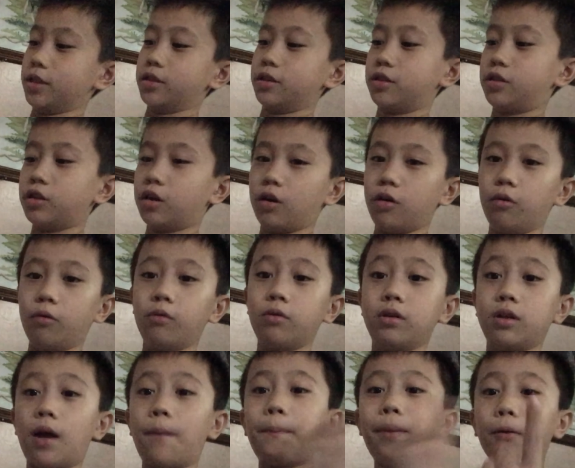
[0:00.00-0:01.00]
So,
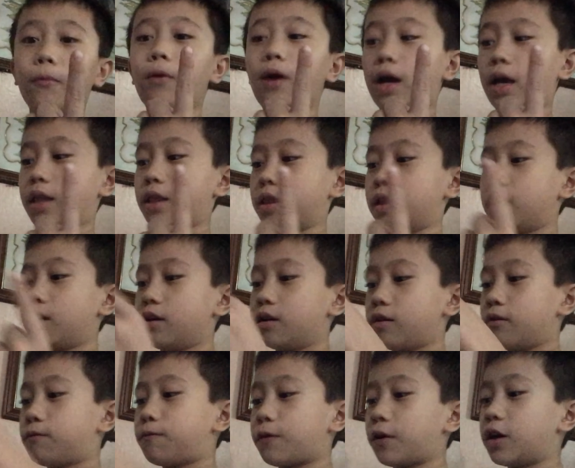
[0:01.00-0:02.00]
number one,
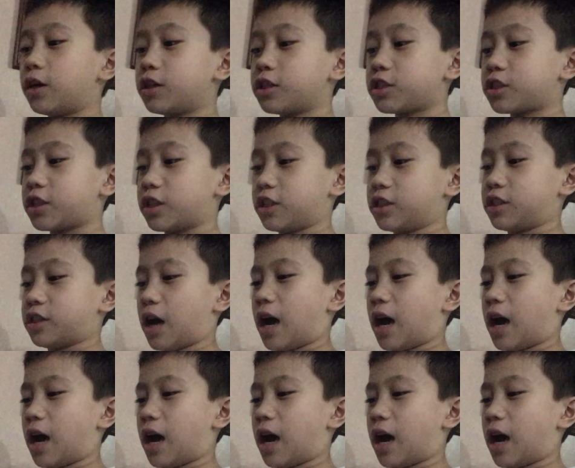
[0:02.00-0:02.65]
first is